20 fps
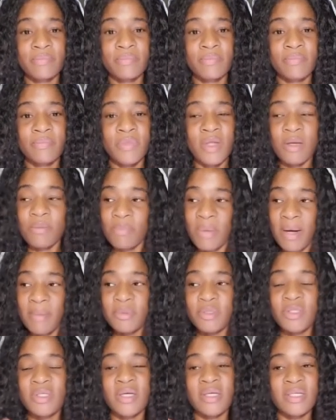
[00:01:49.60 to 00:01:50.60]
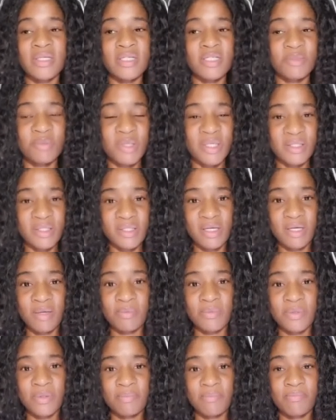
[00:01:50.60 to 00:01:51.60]
Then Bible study is being
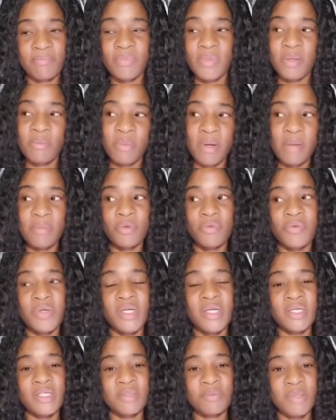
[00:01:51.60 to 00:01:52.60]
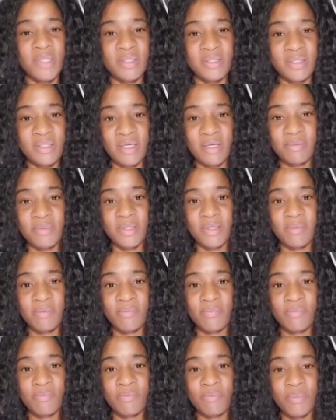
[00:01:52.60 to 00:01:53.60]
skipped. Then Bible reading is being skipped.
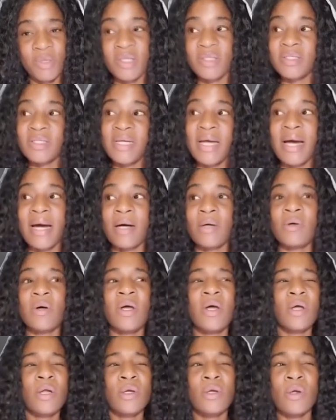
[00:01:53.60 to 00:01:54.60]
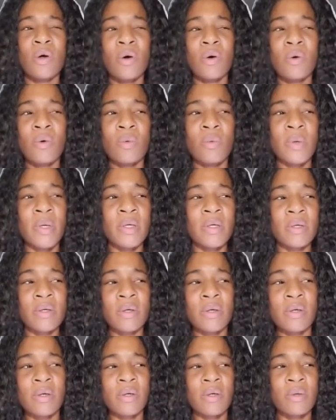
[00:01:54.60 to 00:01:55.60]
Because now, no,
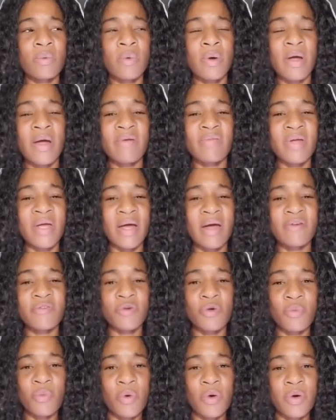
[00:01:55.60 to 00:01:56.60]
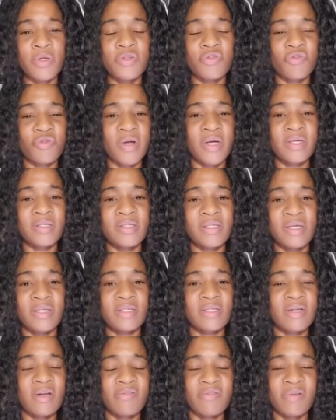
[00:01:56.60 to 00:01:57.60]
we're we're having after work drinks and
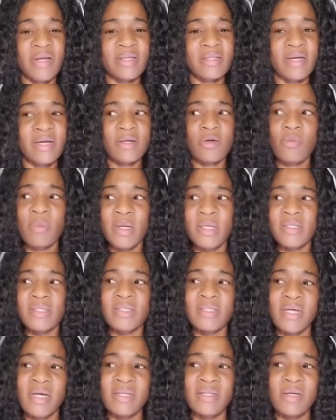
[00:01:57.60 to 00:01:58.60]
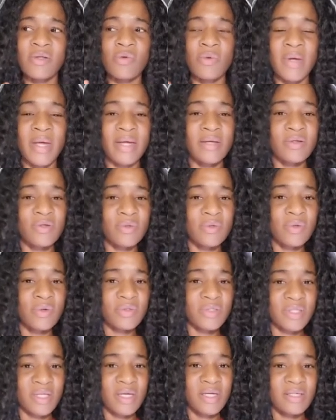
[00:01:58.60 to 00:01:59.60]
stuff like that. Nobody is saying that you can't do
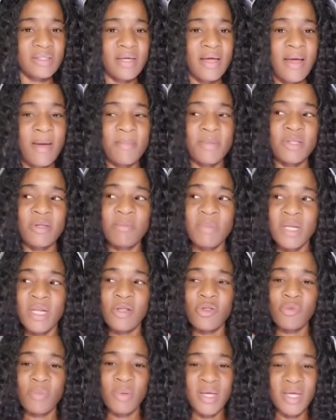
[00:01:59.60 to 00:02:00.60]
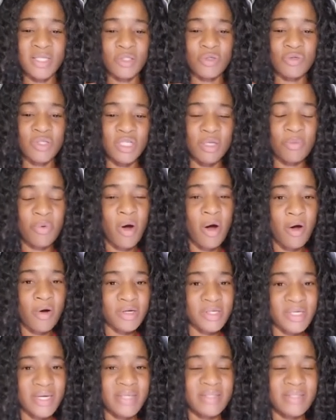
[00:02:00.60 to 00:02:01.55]
those things. But the minute you begin to deprioritize